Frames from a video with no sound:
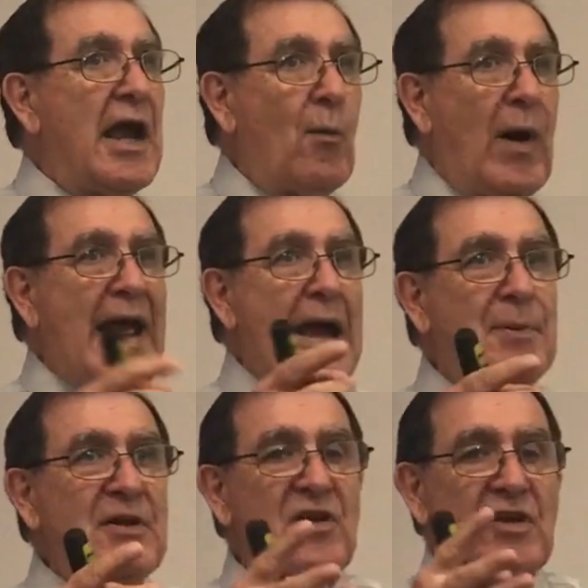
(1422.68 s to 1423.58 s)
And what
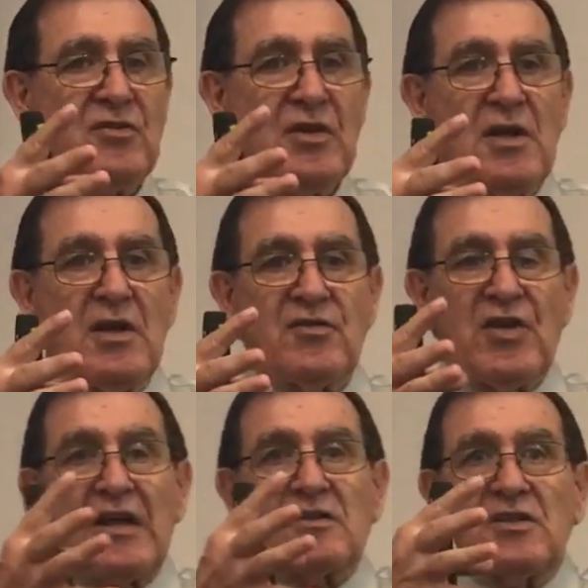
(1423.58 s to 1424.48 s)
happens is,
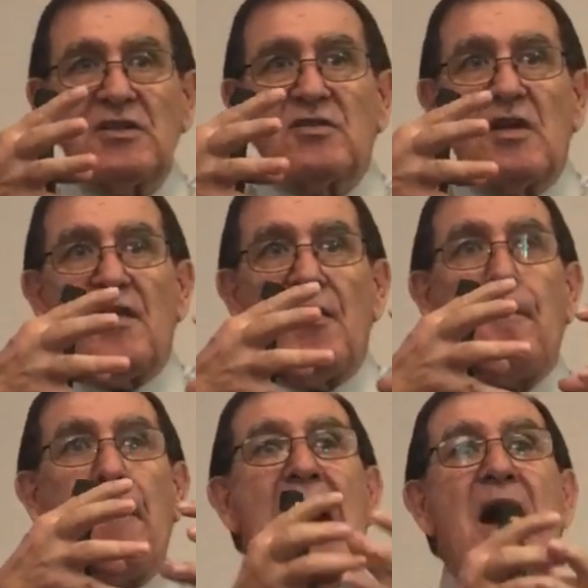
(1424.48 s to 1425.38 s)
sex is the
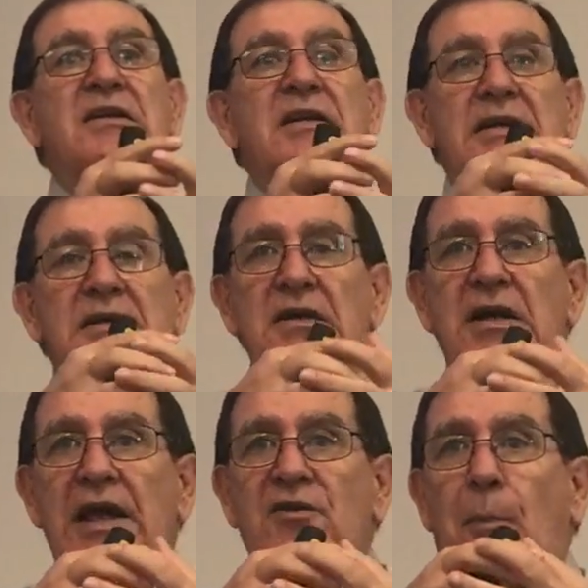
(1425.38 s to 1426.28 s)
bonding,
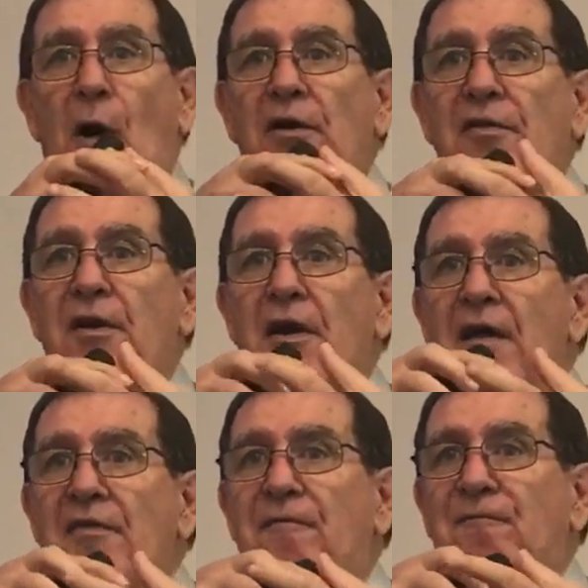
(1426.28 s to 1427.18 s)
it's part of
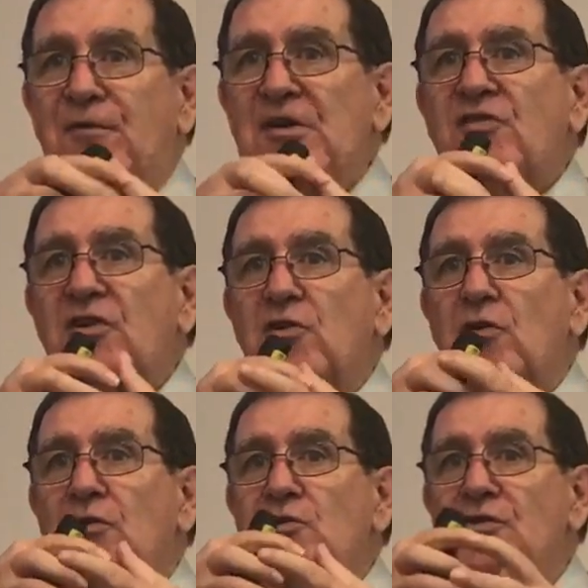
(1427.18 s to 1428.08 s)
the, the
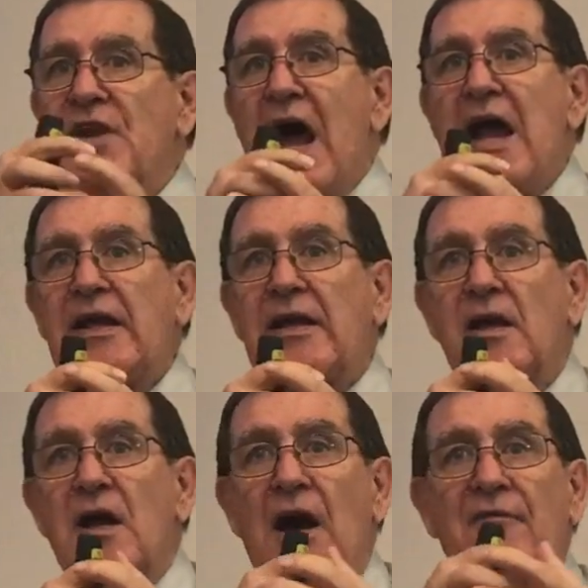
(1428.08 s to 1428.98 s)
physical uniting,
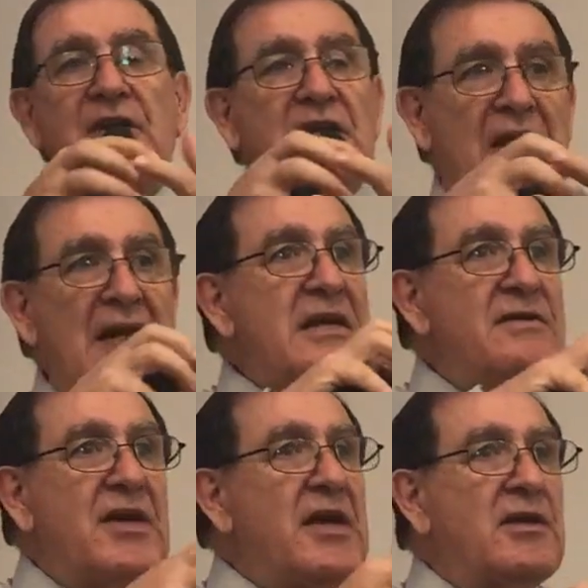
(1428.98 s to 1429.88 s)
of the
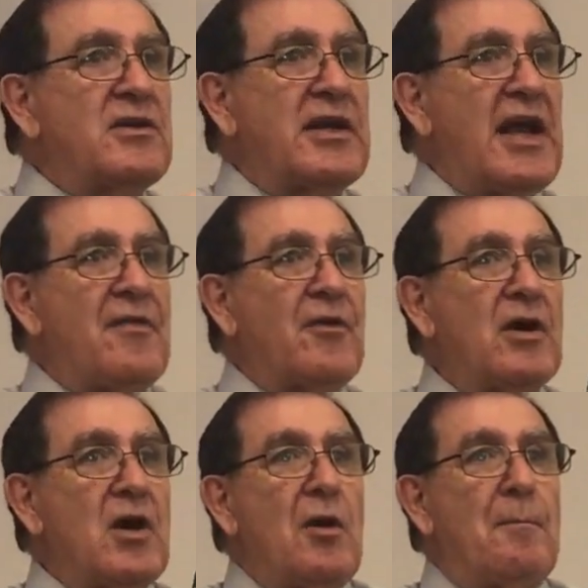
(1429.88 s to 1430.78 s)
cleaving
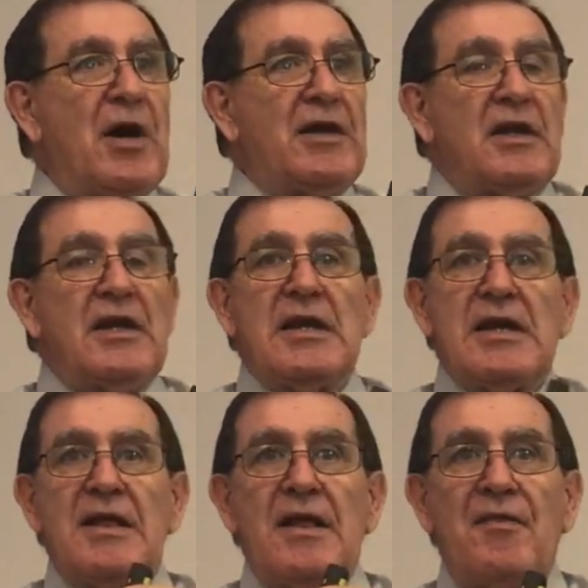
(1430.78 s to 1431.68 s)
together,
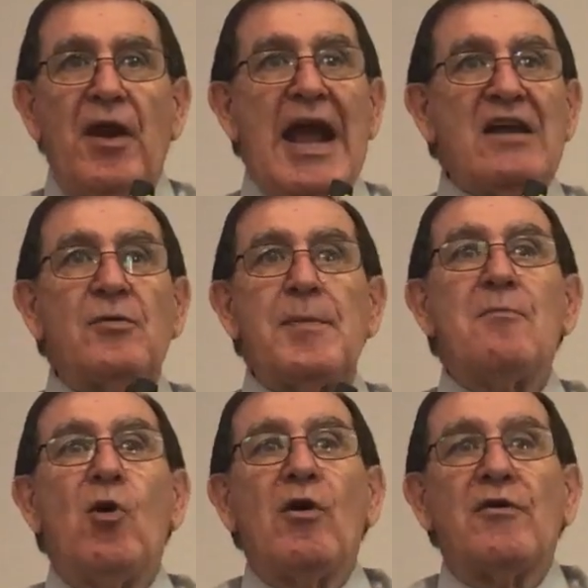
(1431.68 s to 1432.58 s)
but there has to be
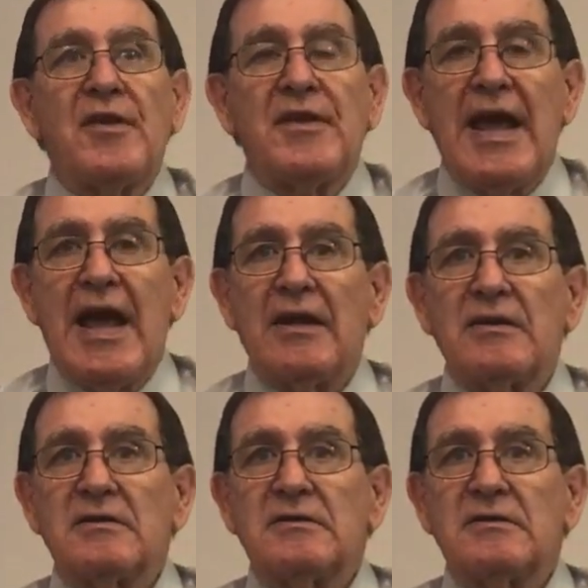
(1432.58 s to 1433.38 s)
more than that.